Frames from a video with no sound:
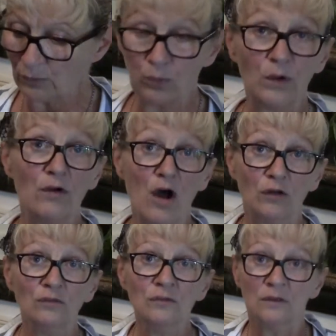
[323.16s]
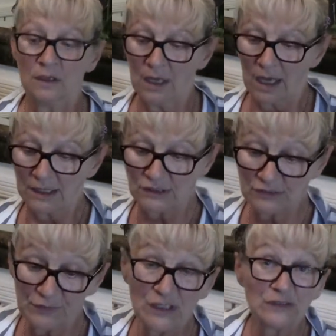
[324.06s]
we're on,
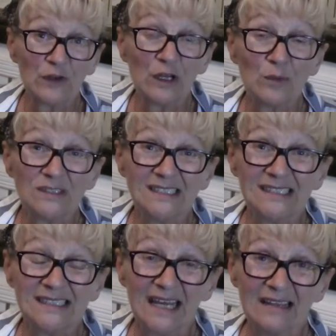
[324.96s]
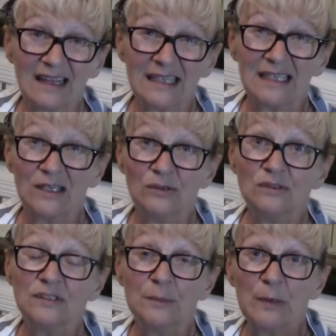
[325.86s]
first of all, I wanted to say thank you
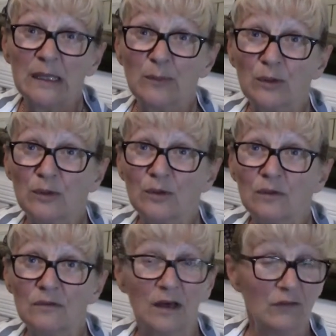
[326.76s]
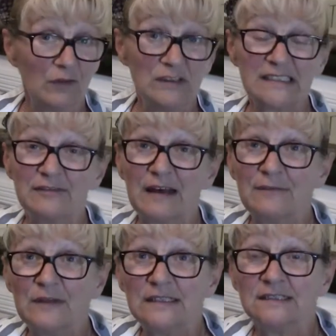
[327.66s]
to the people that have obviously
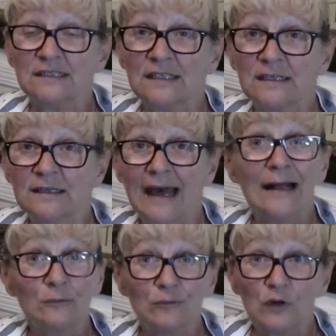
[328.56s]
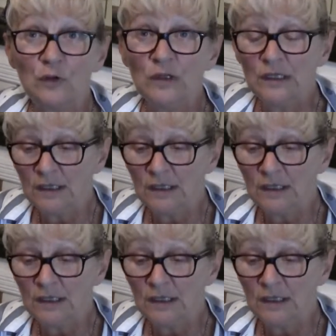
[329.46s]
found this helpful,